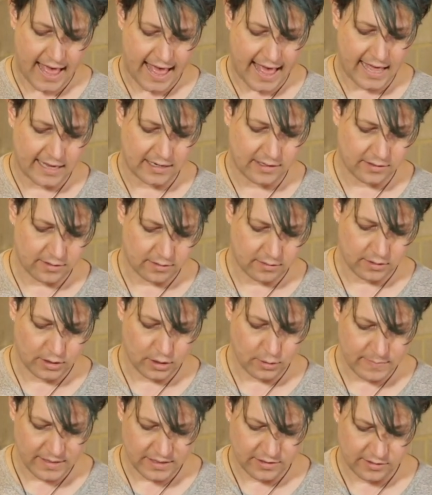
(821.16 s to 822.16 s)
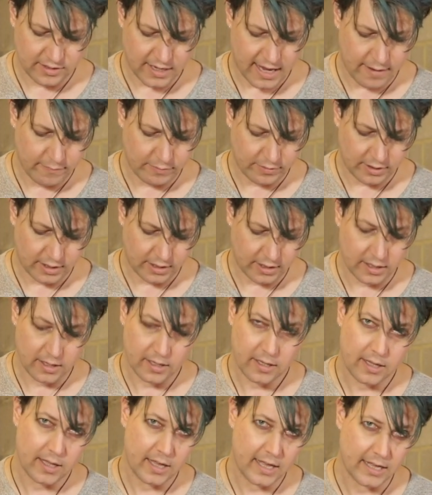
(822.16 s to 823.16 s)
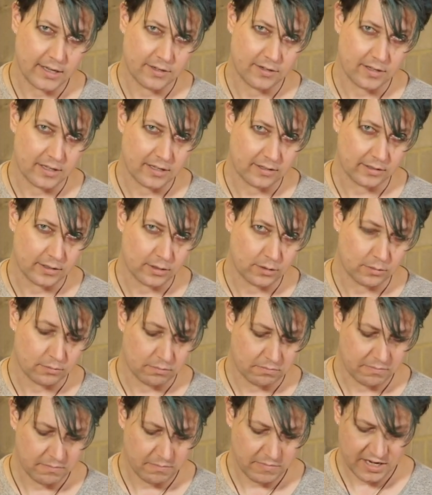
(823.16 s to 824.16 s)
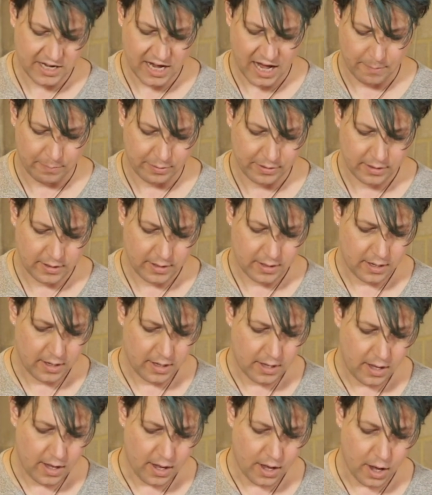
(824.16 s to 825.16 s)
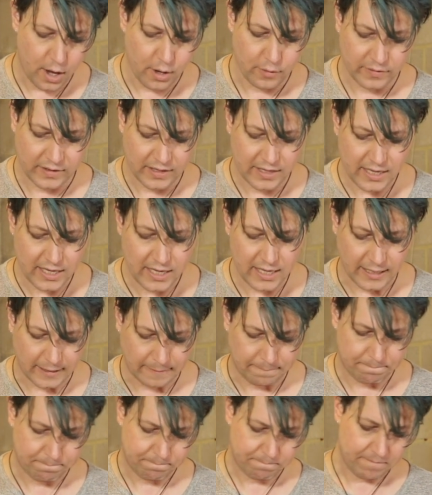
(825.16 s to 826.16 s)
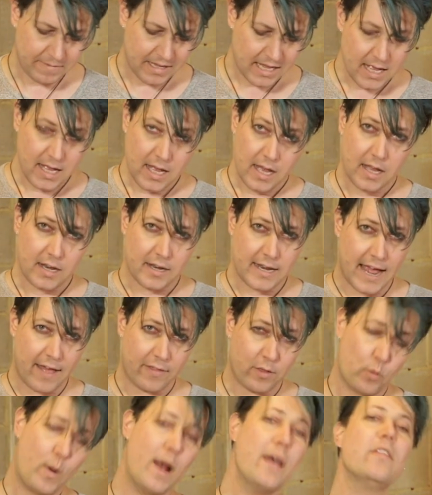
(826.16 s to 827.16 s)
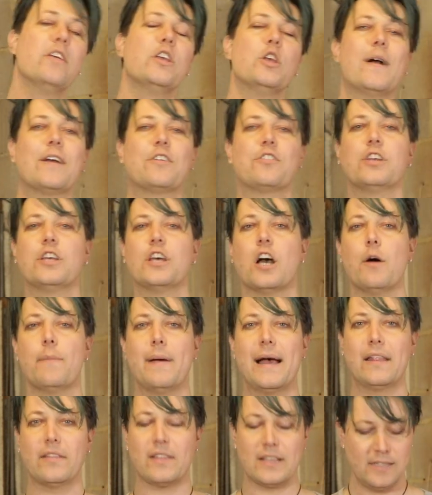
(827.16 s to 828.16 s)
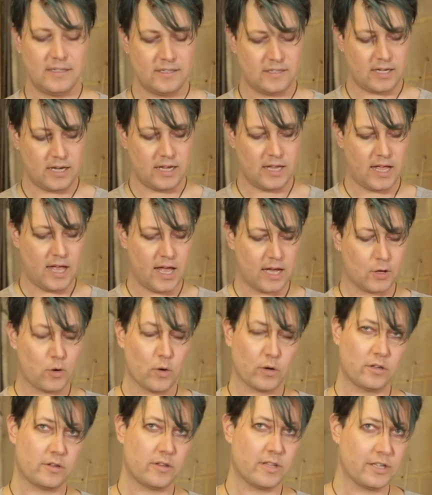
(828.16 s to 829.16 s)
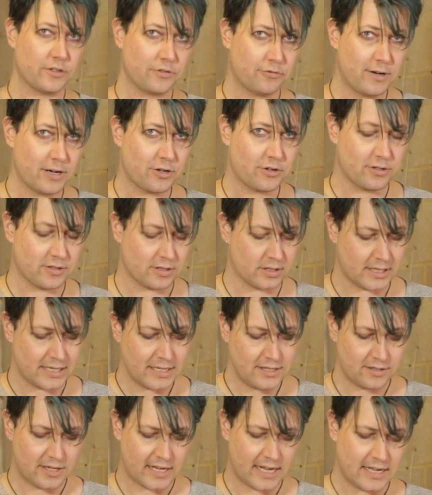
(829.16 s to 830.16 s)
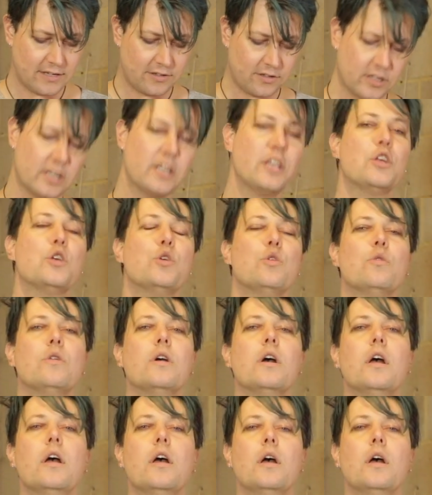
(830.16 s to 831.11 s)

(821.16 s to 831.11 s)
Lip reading: and you mix everything into this little cup over here. Now the way that you actually go about this, according to the instructions at least, is that you